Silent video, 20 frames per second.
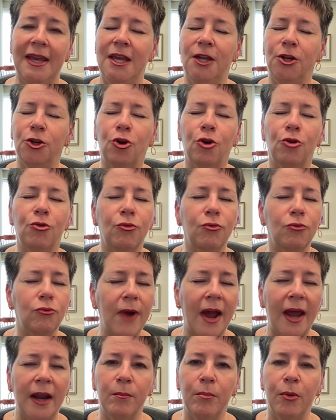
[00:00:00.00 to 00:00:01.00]

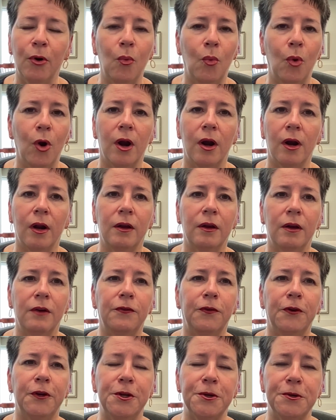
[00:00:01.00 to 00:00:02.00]
incredible work
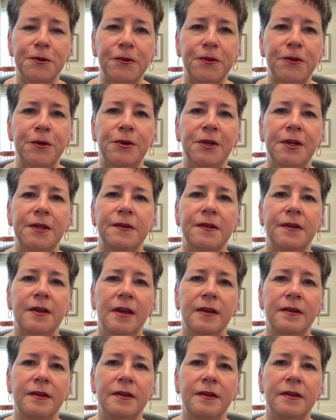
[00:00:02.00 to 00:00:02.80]
for your students,